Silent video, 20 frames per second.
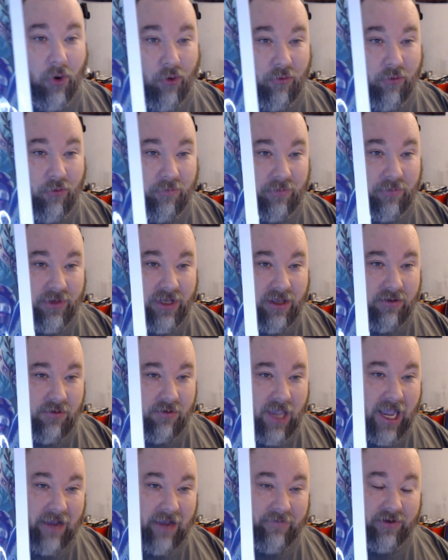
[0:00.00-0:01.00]
boom.
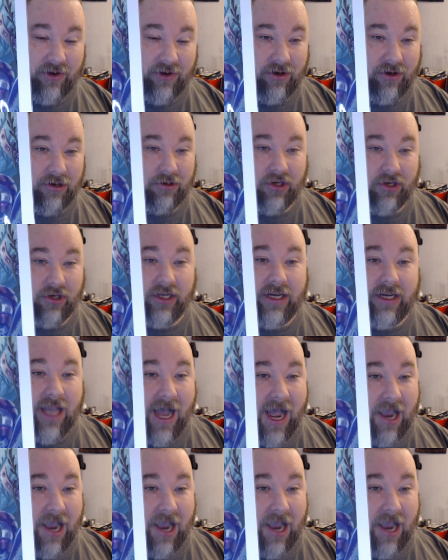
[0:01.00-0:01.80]
You have your good